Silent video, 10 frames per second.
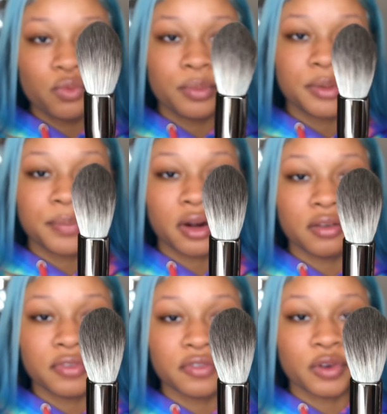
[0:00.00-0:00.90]
would be
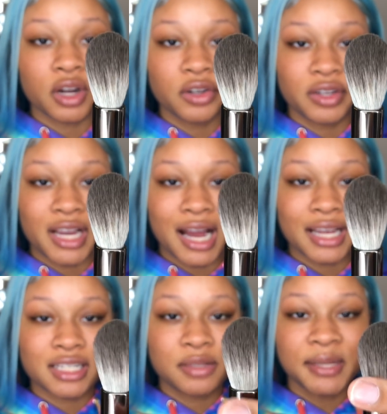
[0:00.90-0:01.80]
perfect for under the
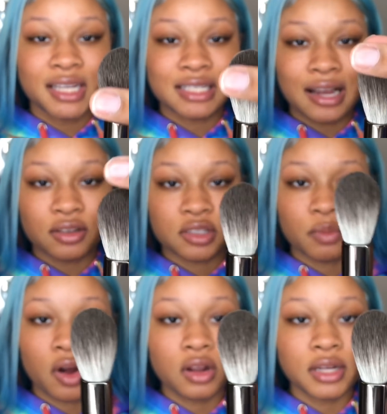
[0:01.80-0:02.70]
eye just because of how
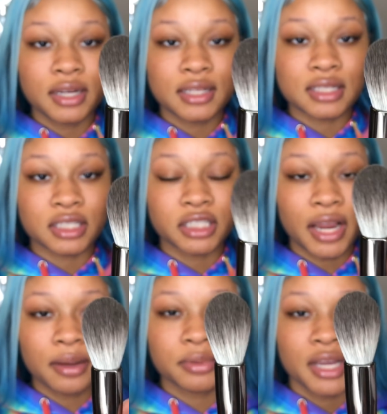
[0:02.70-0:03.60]
small it is in
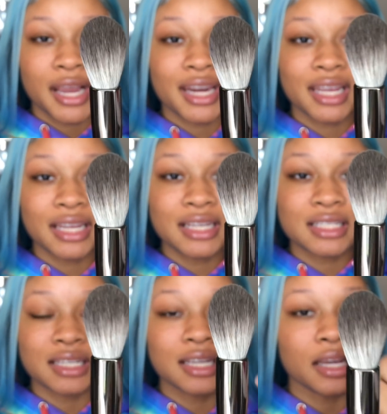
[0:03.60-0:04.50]
shape, and it can
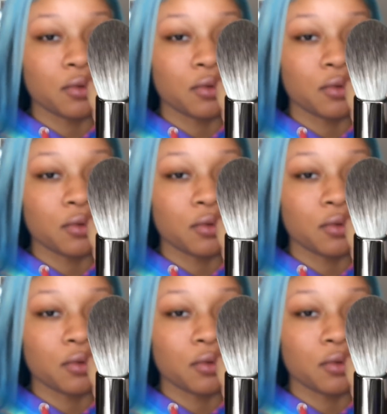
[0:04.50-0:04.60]
easily get